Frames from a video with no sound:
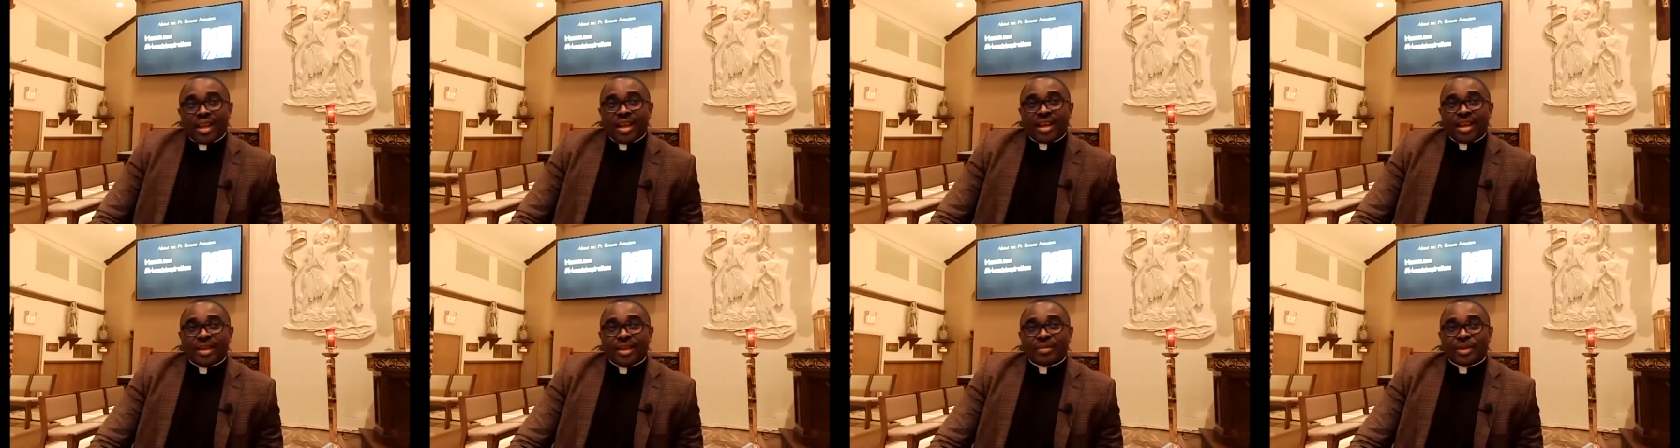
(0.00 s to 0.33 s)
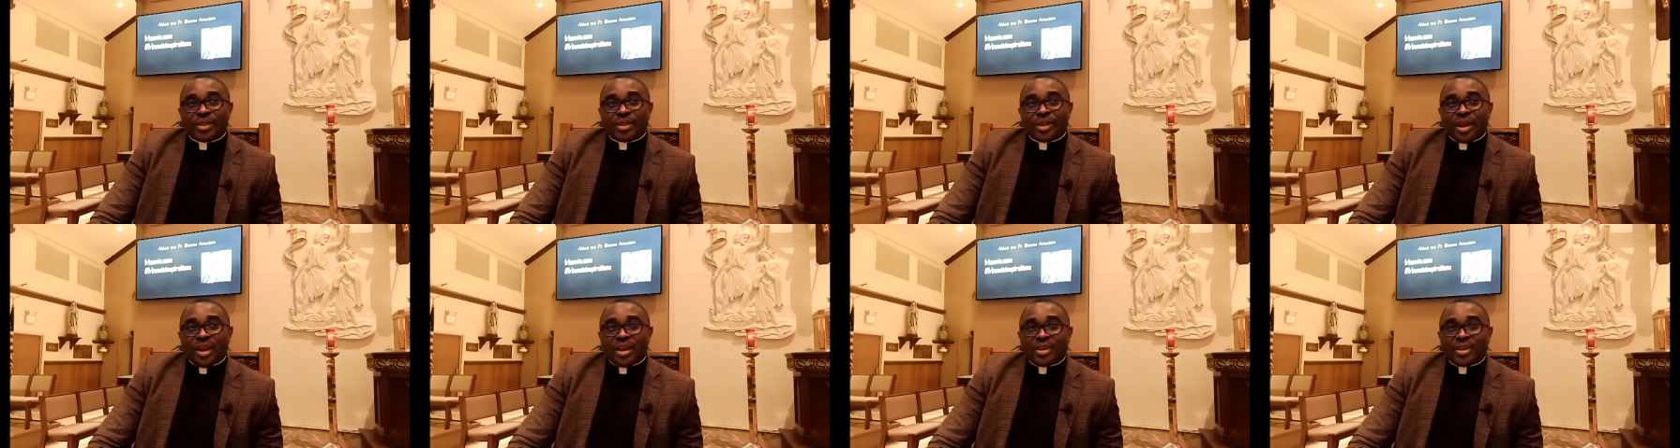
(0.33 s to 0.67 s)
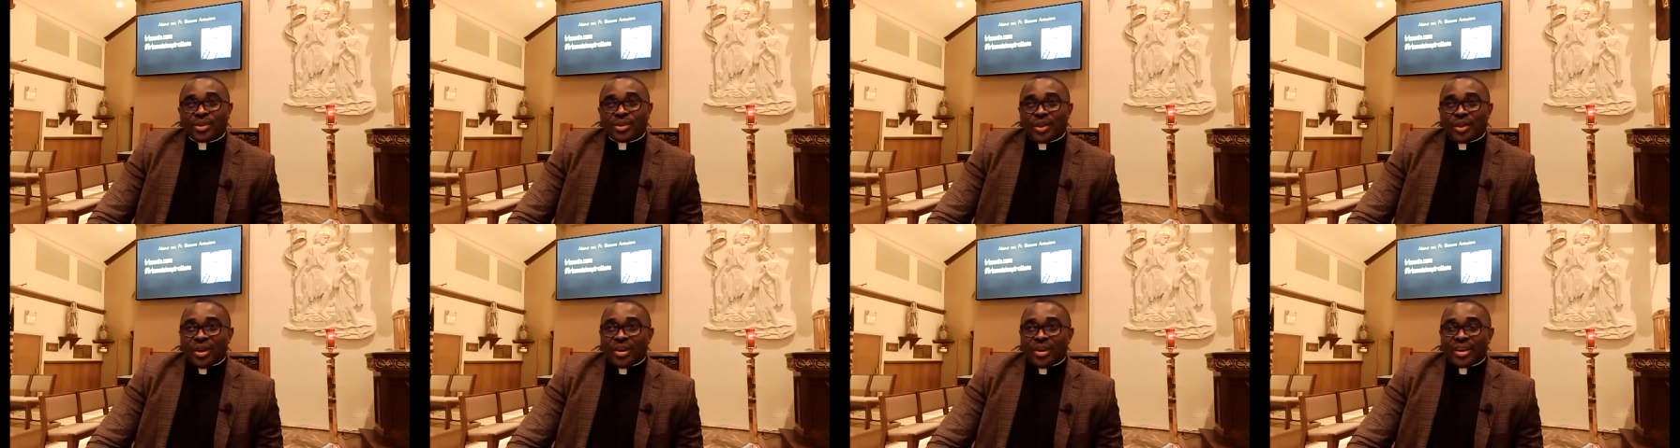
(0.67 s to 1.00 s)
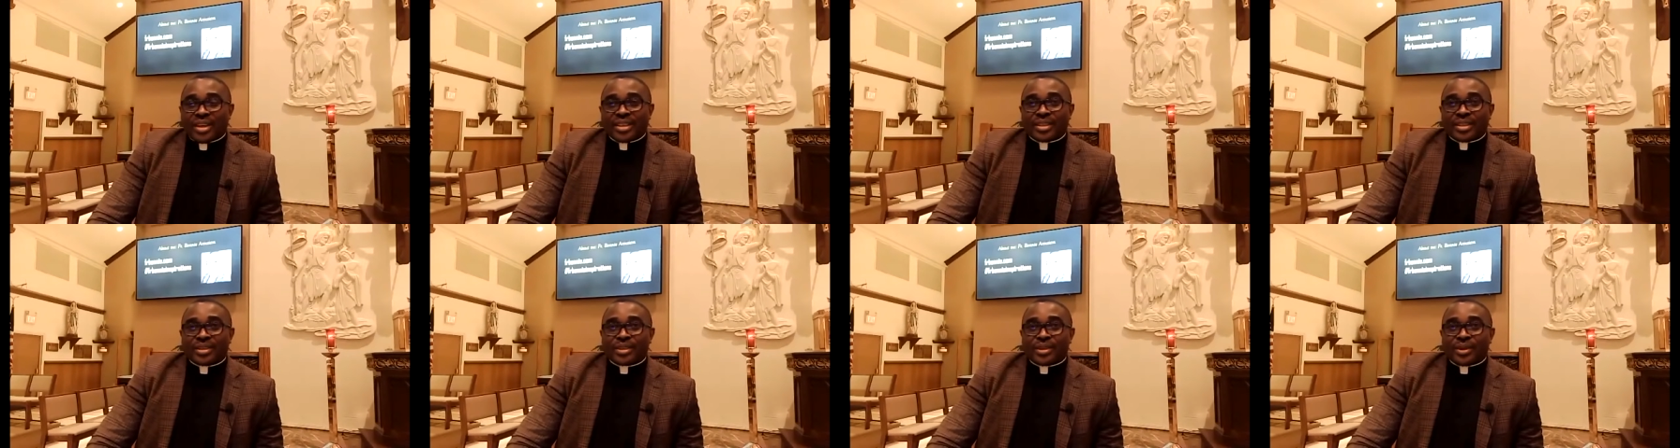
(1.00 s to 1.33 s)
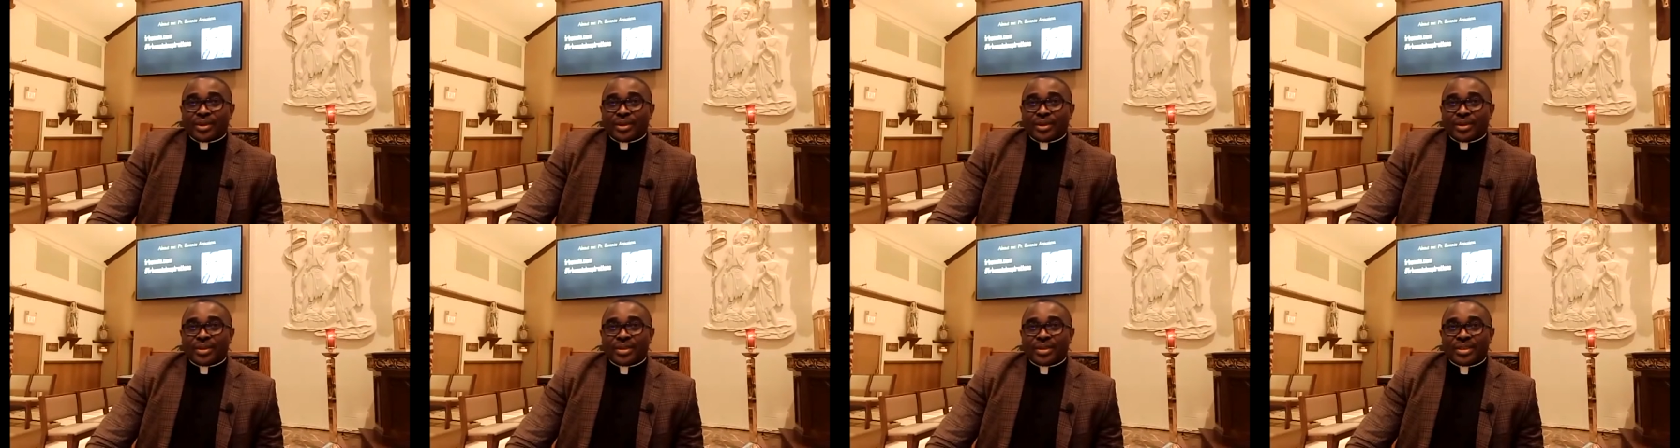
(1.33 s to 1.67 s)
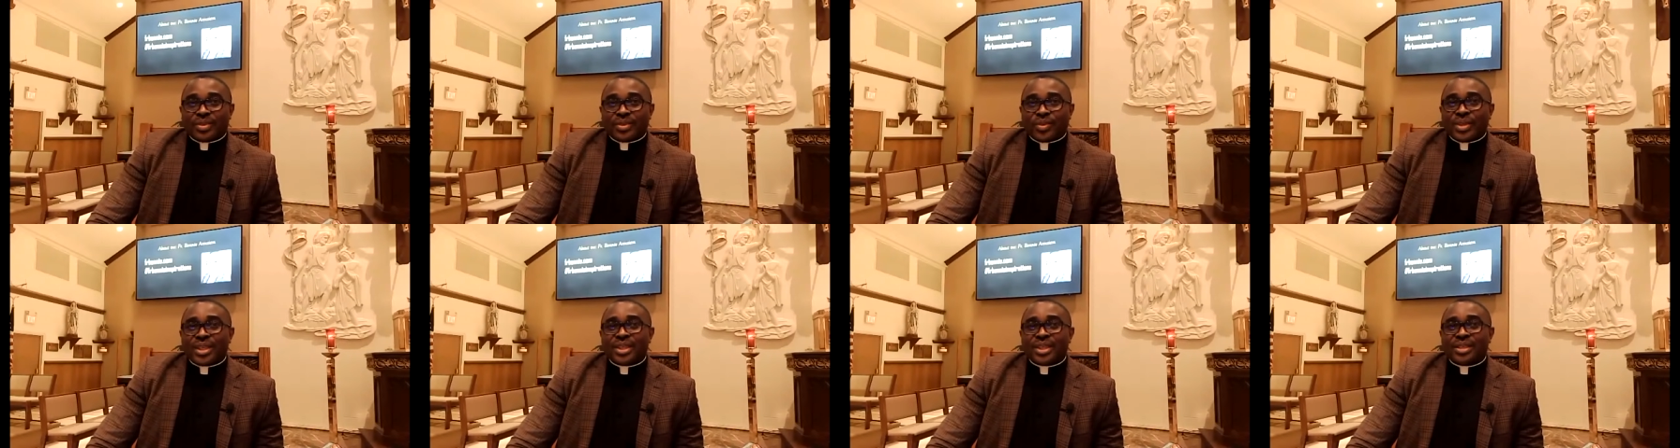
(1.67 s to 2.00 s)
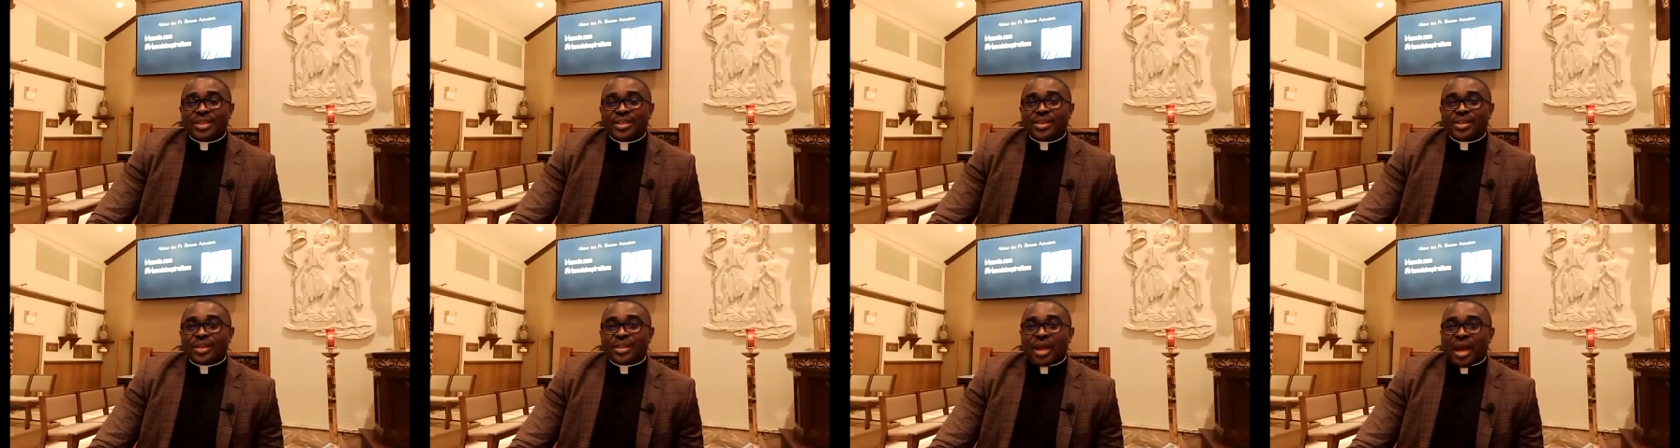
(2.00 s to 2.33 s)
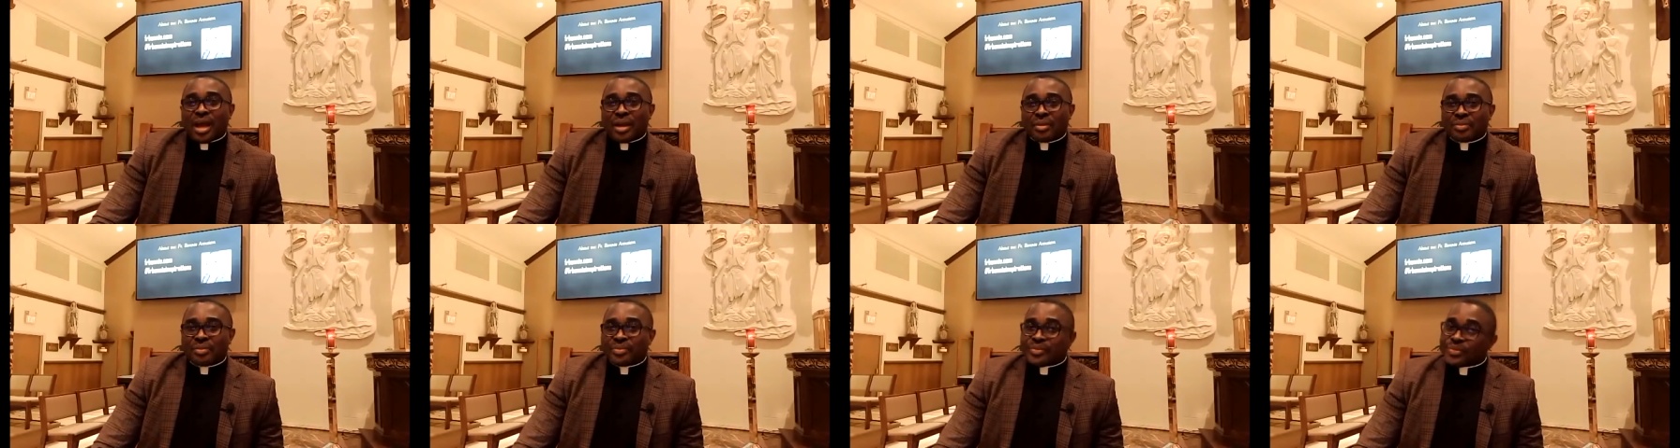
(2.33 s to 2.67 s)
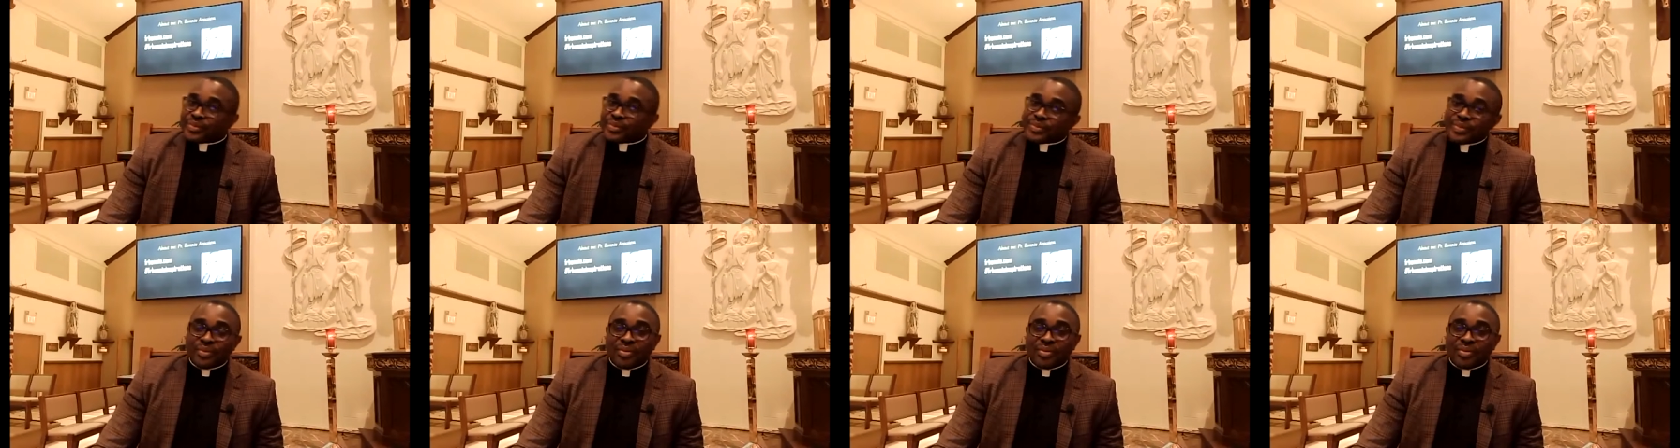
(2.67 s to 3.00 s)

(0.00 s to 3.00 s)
Let me tell you a story. So, within this time,